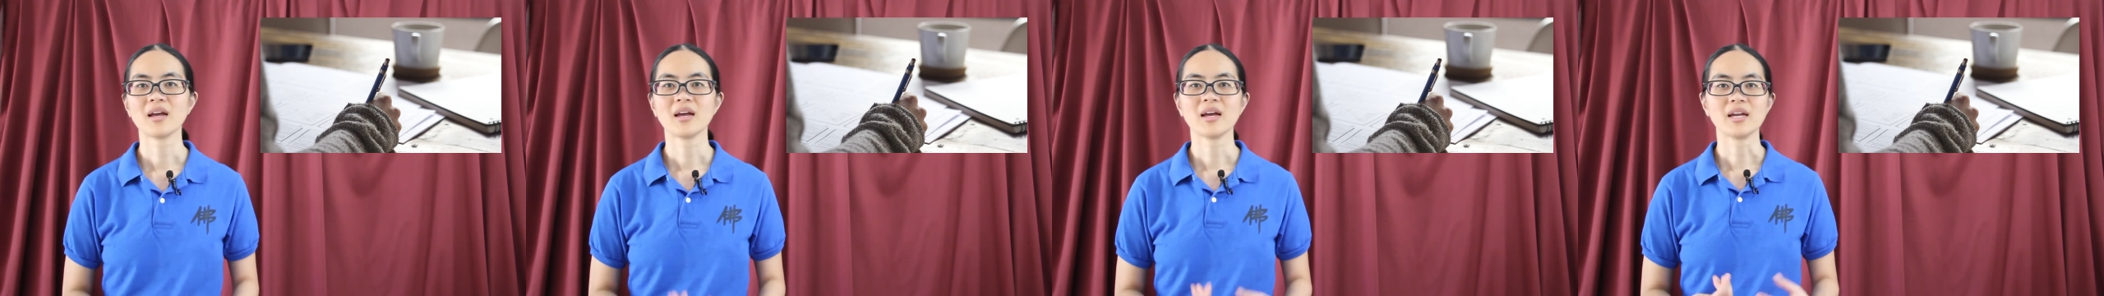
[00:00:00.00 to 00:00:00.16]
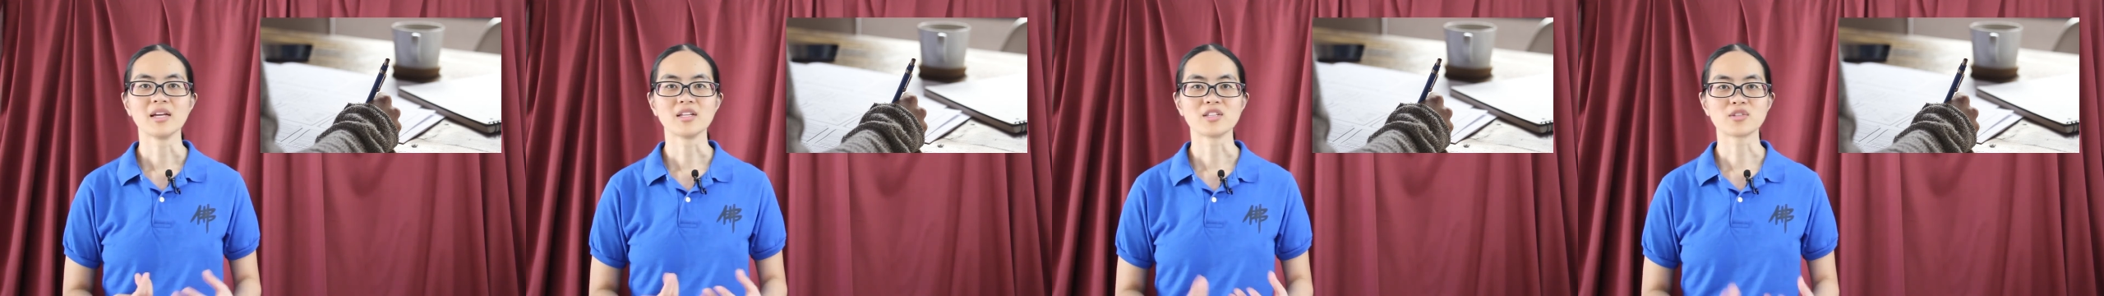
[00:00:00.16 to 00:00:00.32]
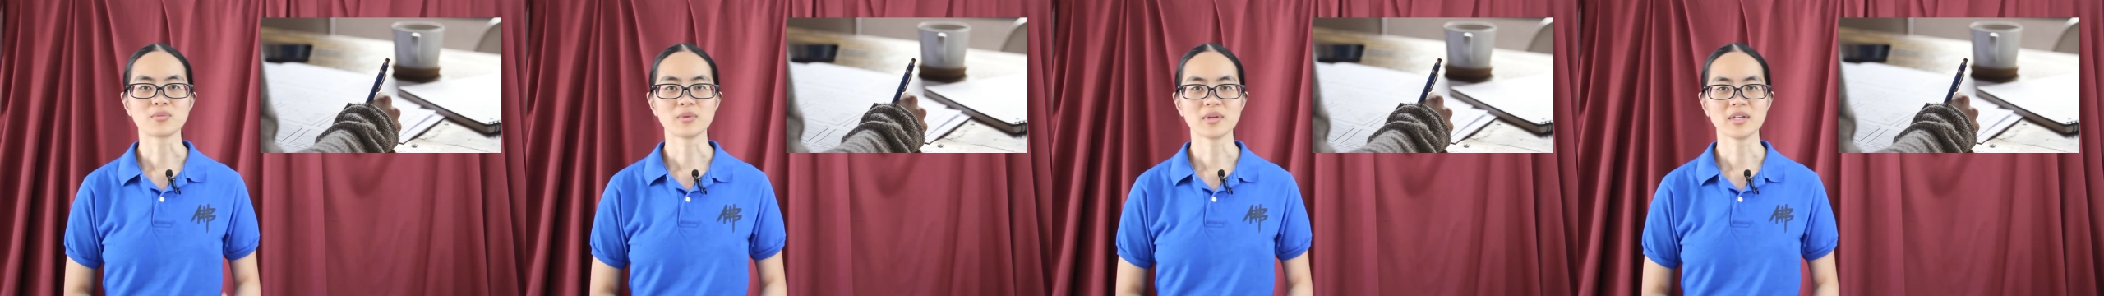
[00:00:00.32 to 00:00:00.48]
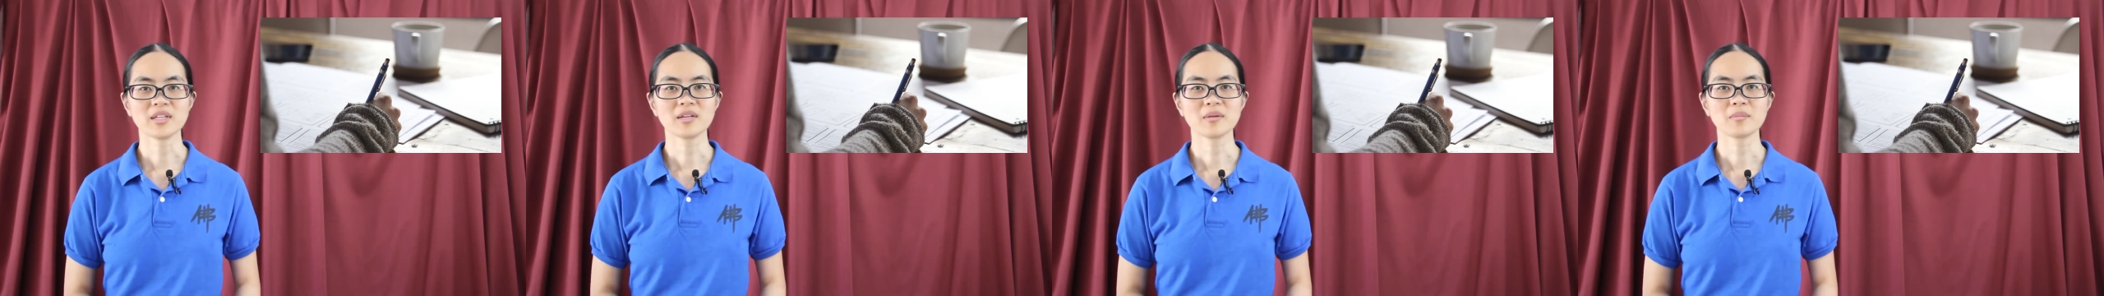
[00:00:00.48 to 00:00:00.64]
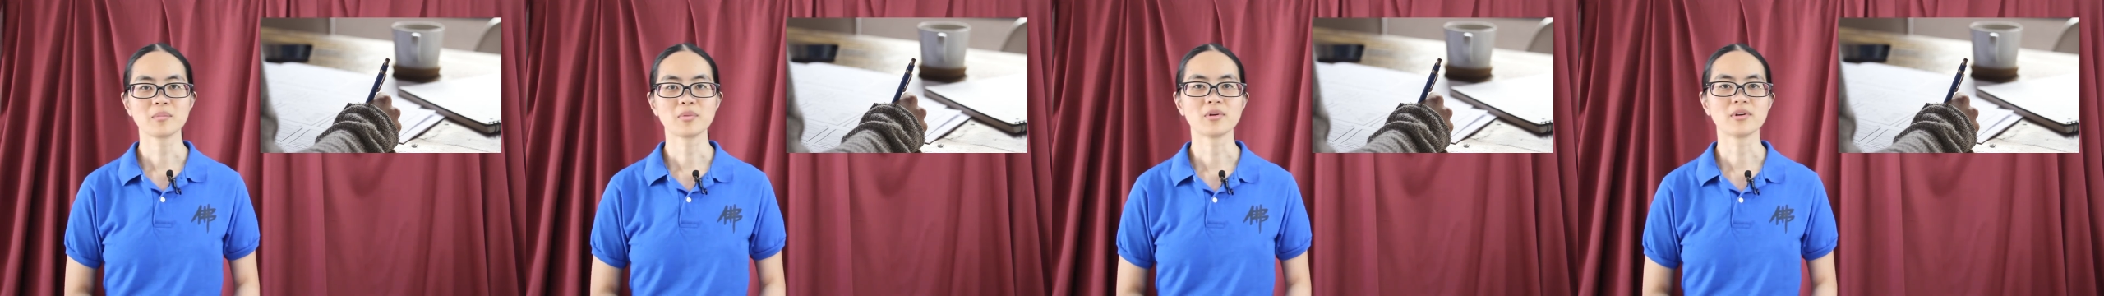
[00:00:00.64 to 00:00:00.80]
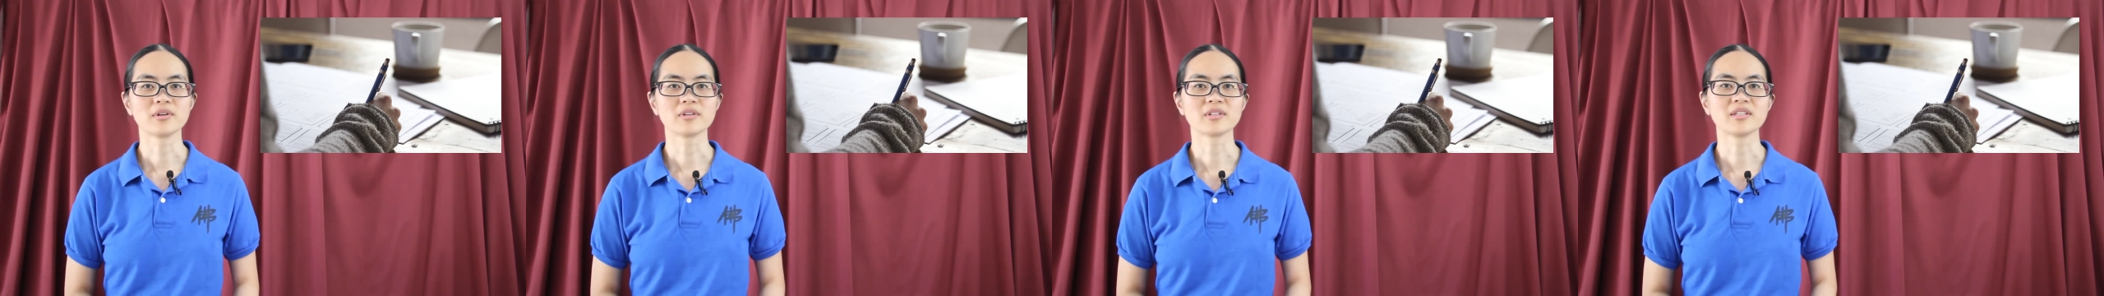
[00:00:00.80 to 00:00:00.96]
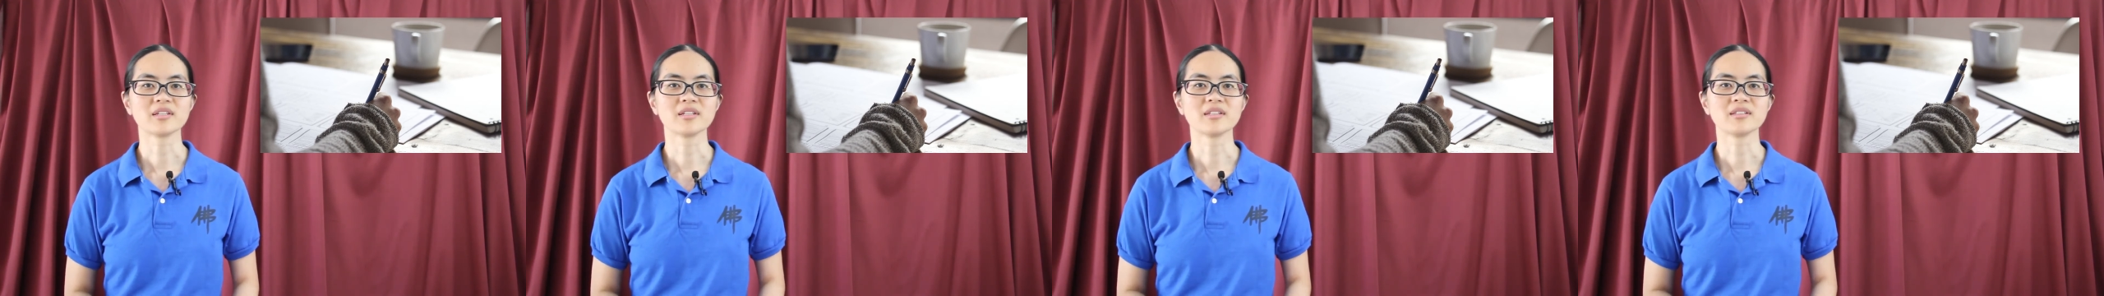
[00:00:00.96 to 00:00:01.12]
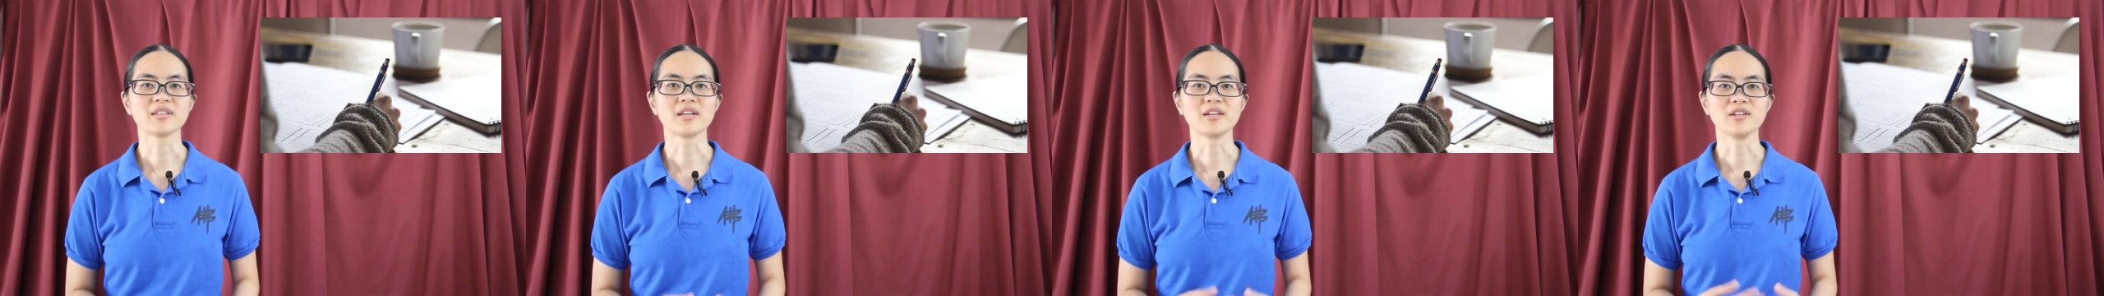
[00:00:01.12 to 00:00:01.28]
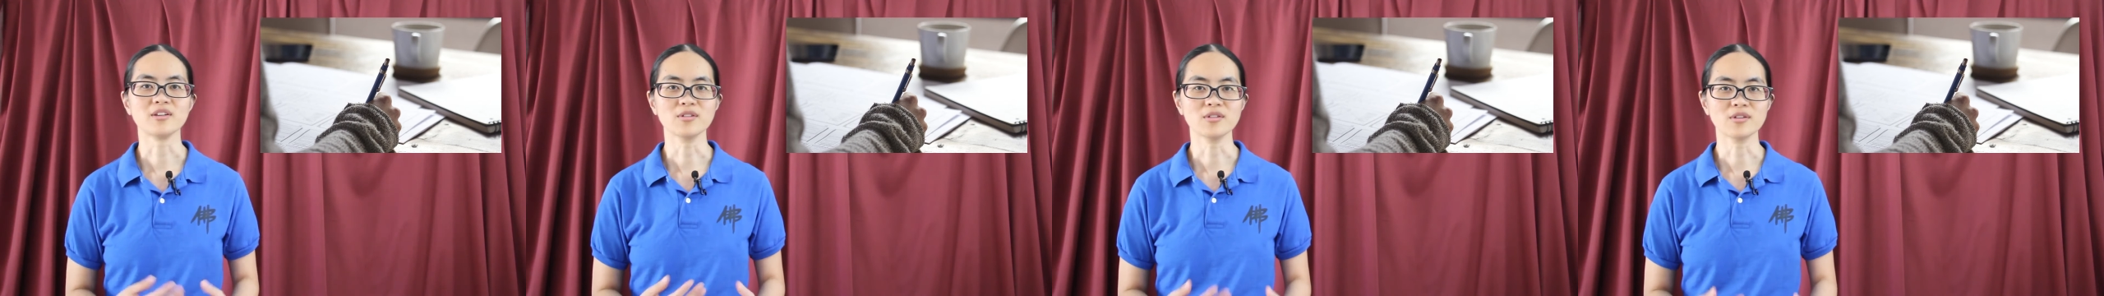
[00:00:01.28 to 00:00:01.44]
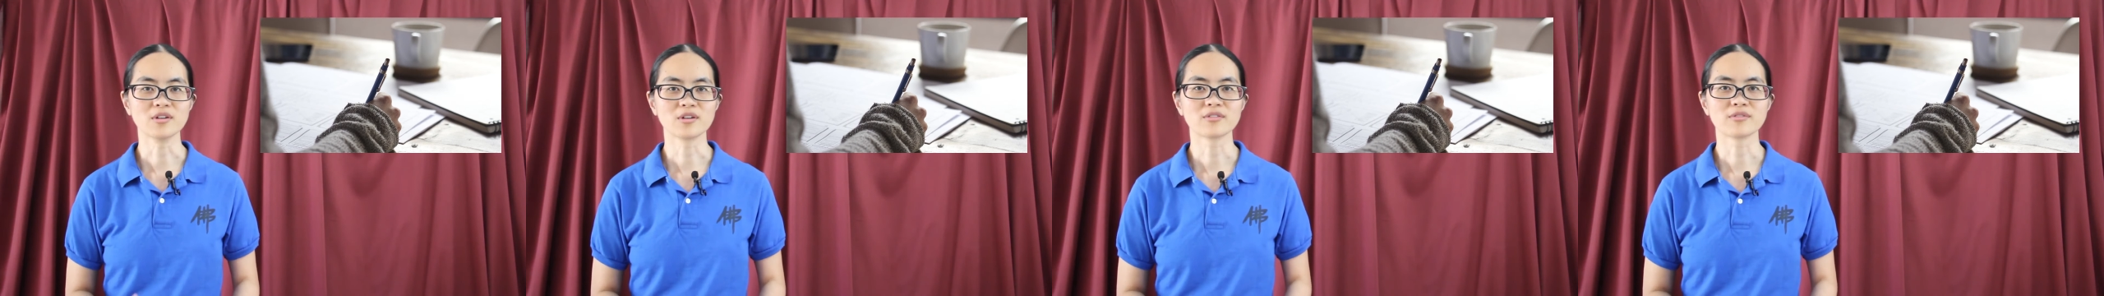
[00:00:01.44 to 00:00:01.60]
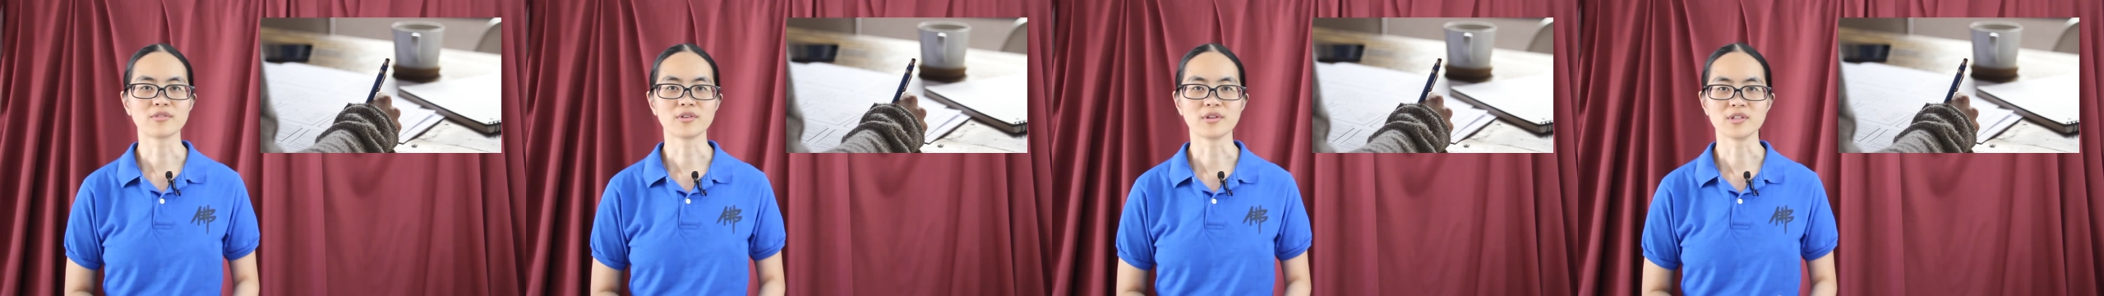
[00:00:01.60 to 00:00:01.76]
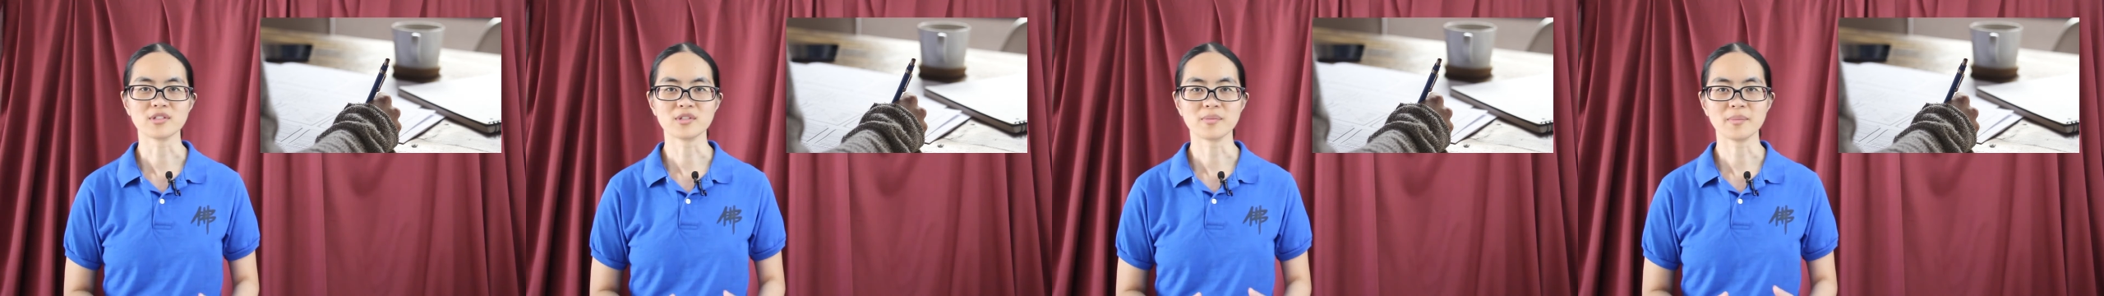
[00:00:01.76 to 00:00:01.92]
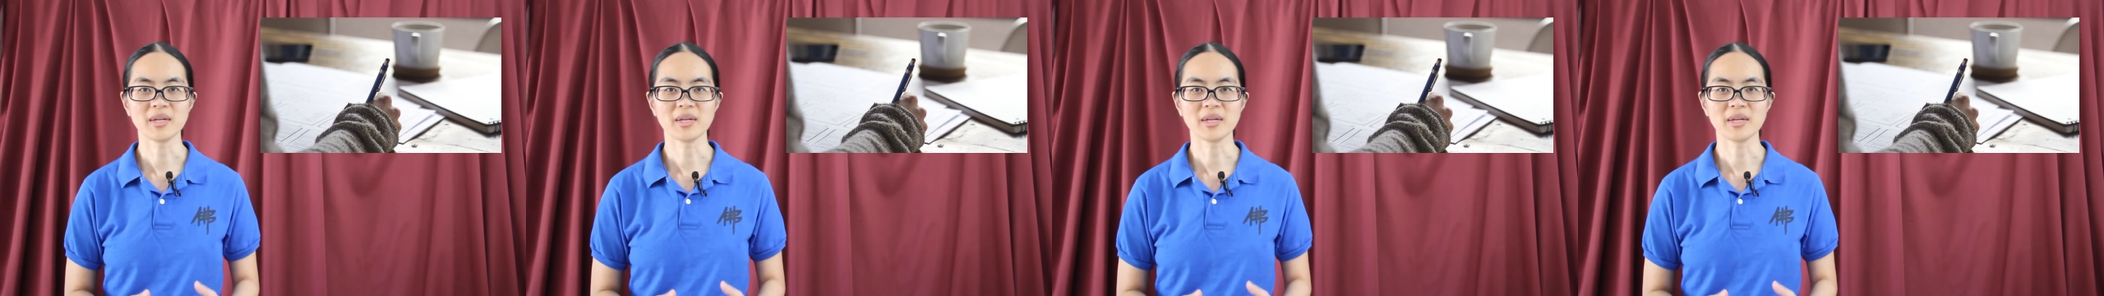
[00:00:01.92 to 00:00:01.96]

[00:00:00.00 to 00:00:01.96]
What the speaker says: It's really important that you look for as